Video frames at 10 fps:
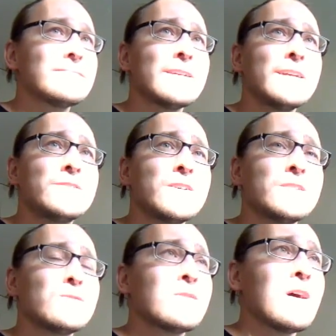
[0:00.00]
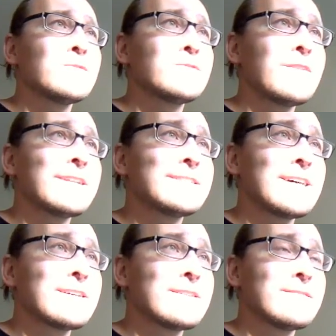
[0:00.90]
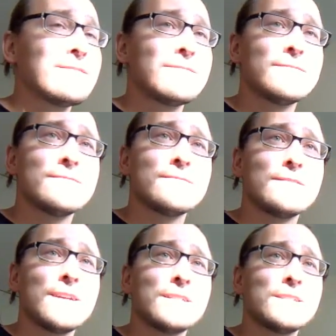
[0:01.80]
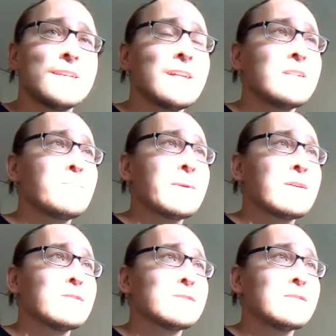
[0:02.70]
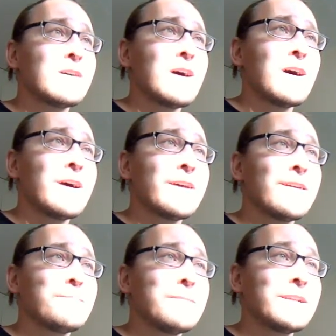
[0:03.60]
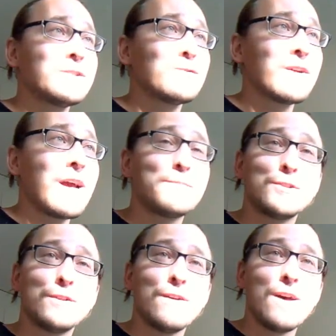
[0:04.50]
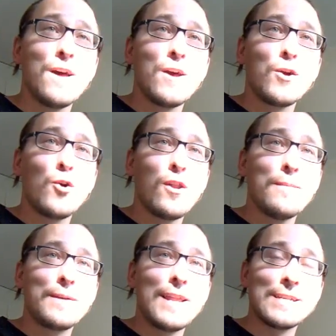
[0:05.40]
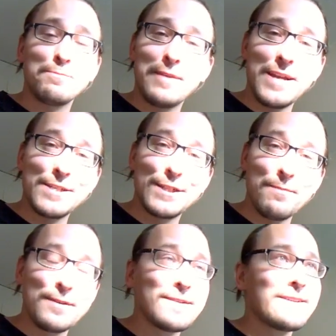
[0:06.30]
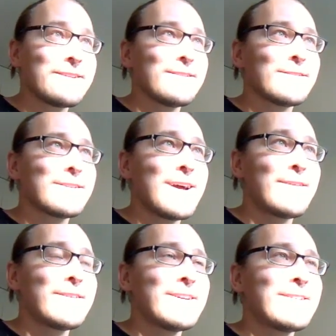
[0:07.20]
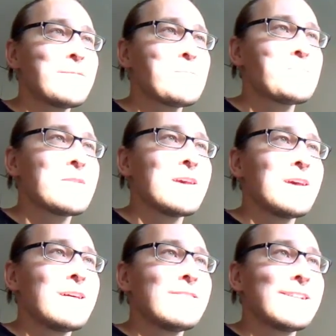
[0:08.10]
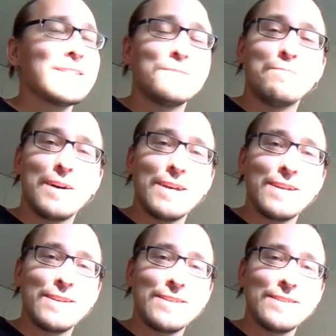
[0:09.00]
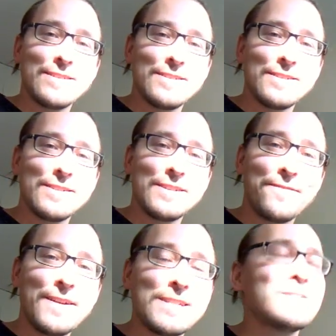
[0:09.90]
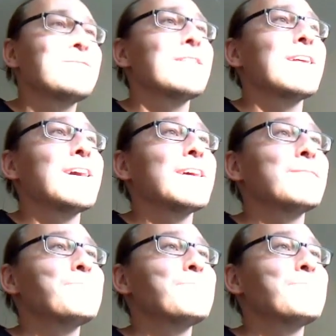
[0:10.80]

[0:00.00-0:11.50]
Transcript: he tries to counter-attack, gets killed because I managed to capture golem glass base ship, a carrier, that is my defensive line,